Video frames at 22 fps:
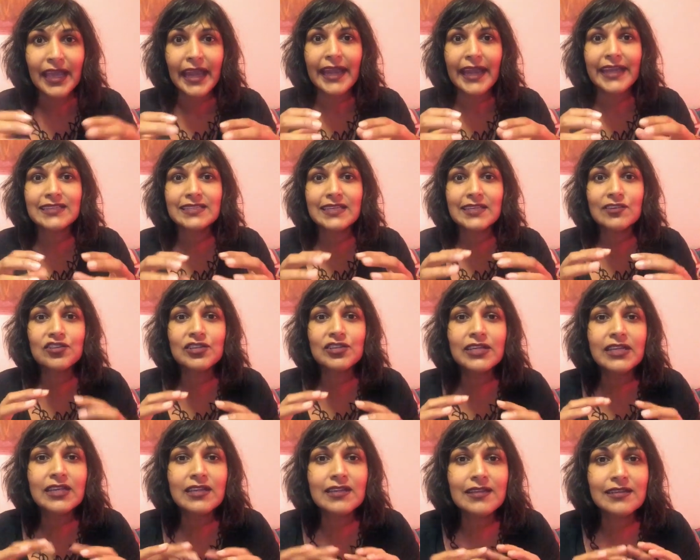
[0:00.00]
It's
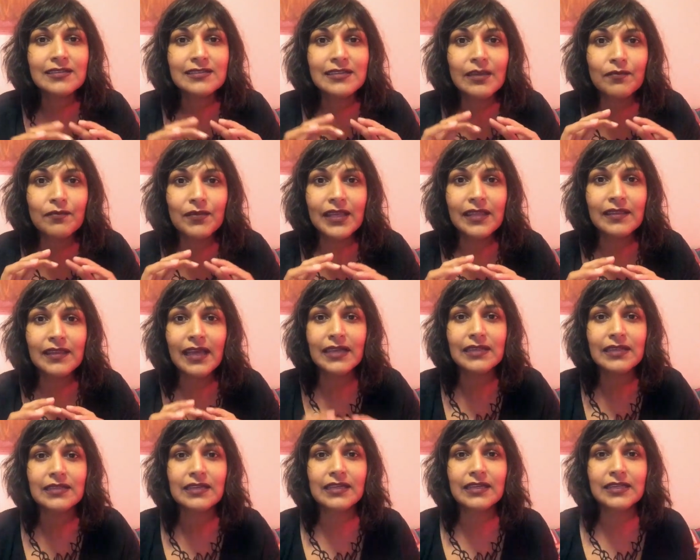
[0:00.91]
actually something
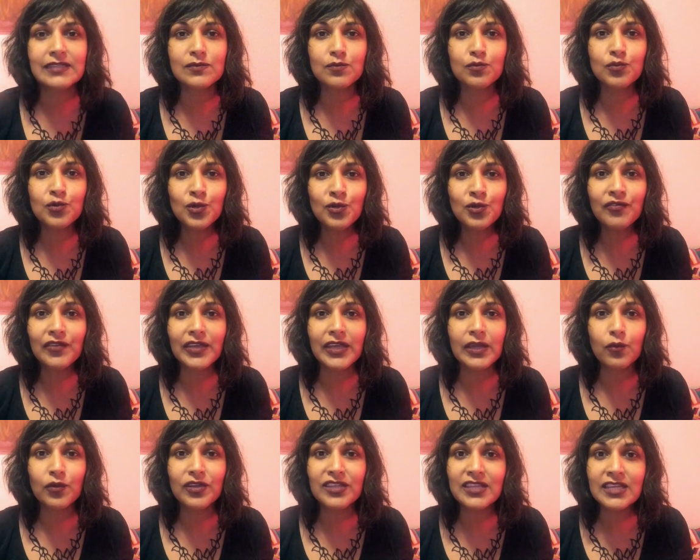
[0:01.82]
that is
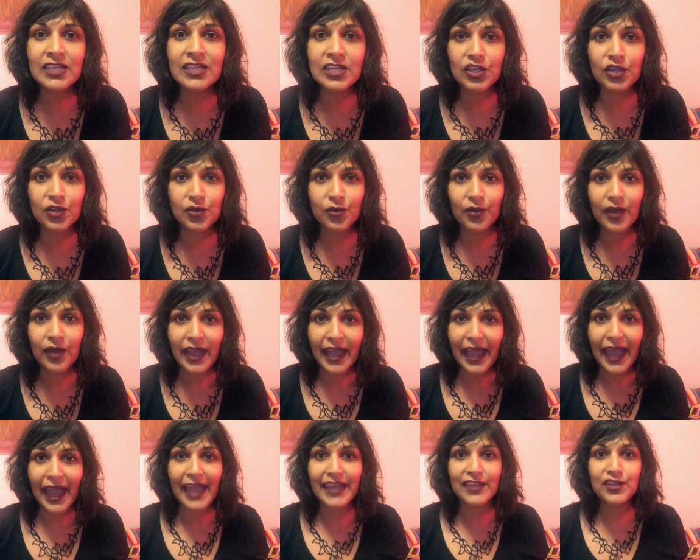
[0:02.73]
moving within you
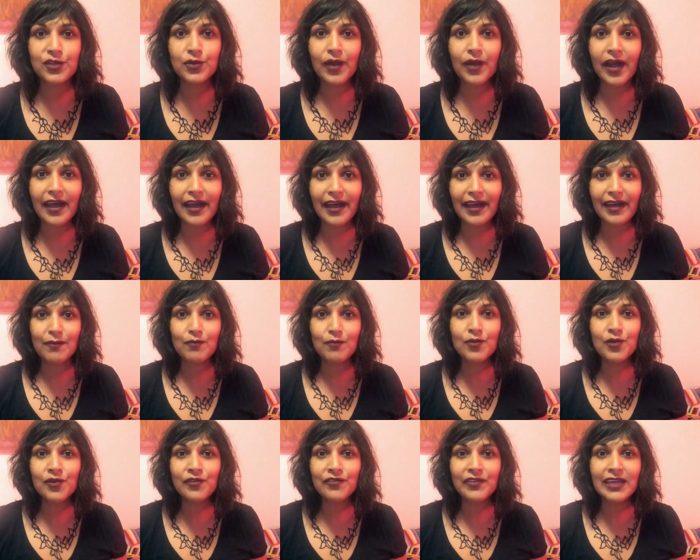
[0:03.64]
and you are
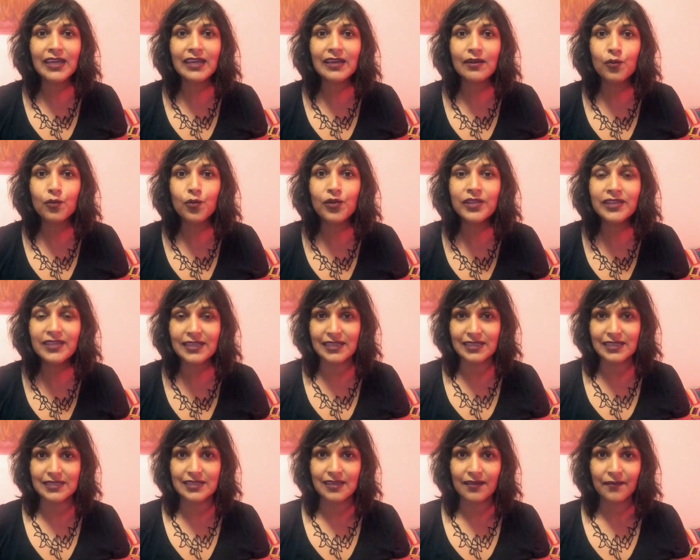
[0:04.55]
moving with
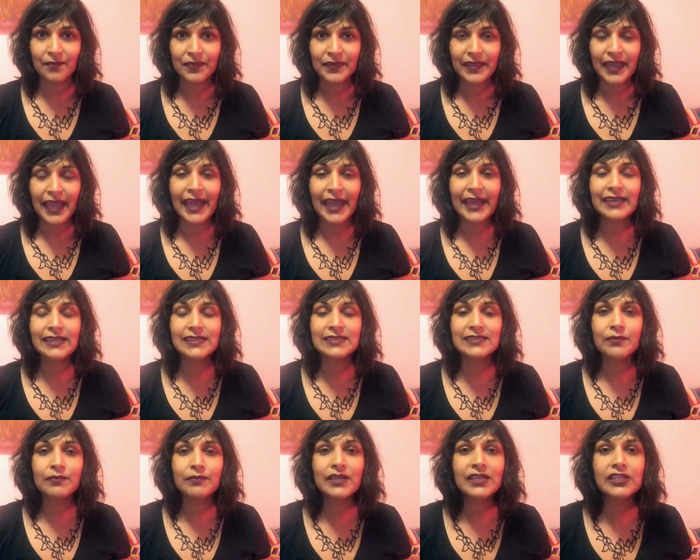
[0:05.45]
it. And it's
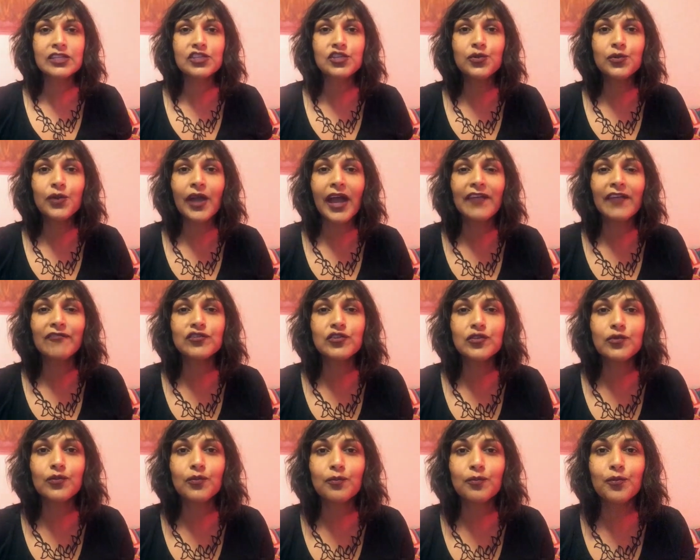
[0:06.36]
something that you have
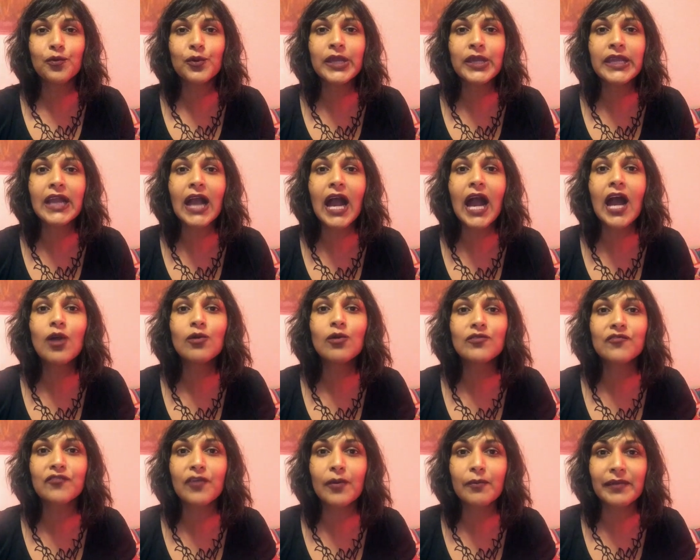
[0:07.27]
to bring
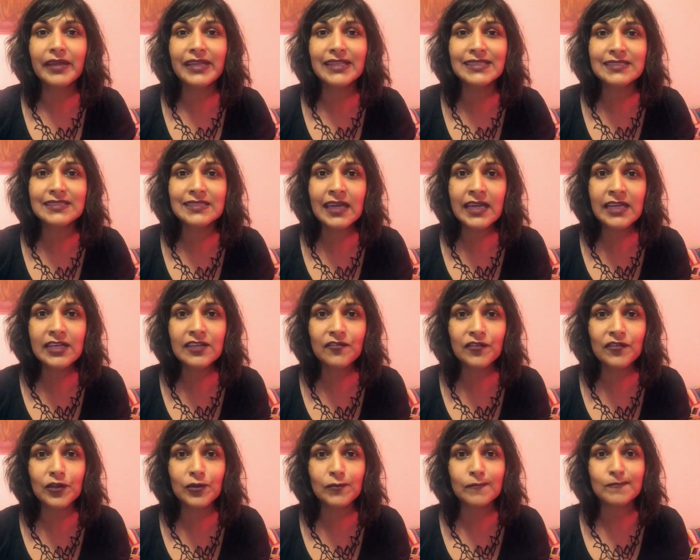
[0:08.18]
out from inside
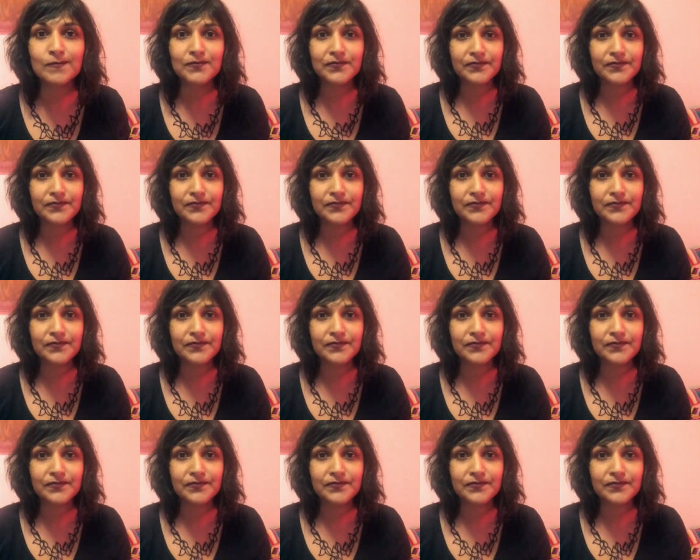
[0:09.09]
of you.